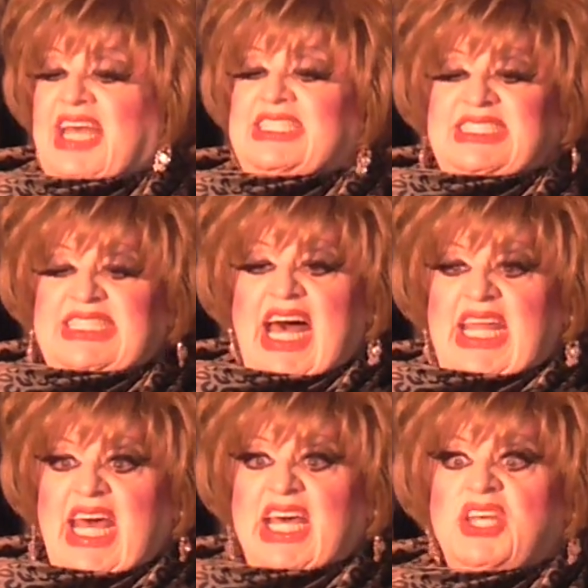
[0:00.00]
You
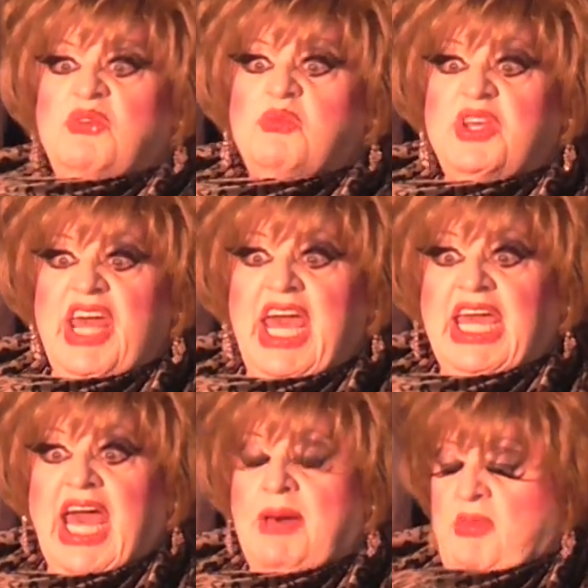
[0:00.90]
start out with
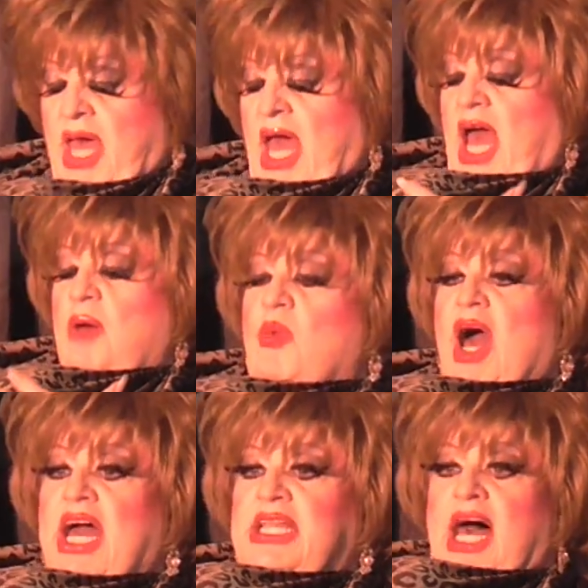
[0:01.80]
A cup and
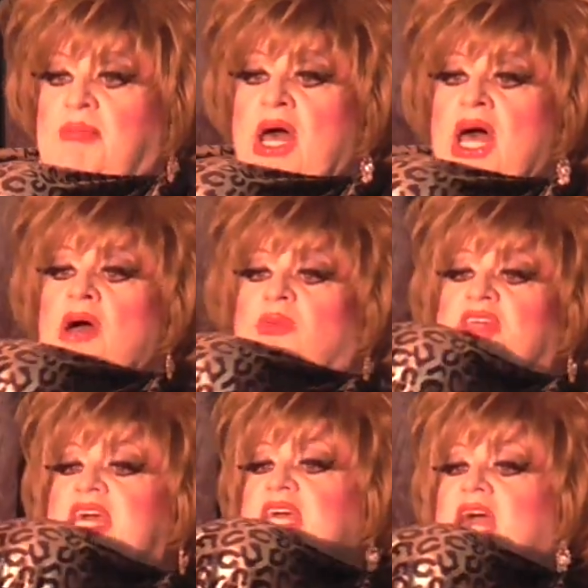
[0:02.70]
wind up with
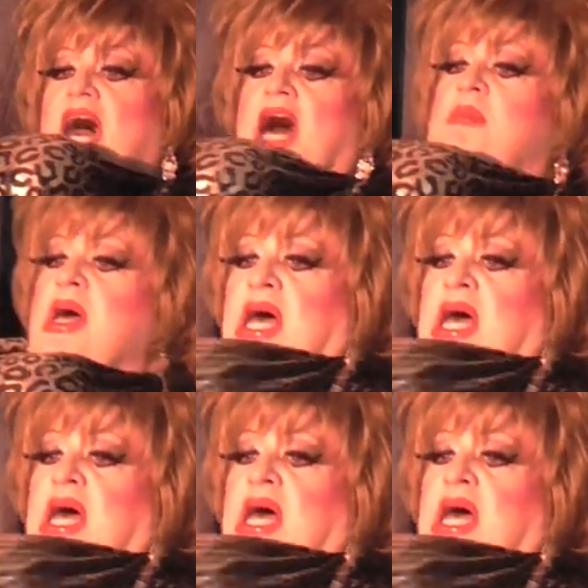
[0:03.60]
E cup.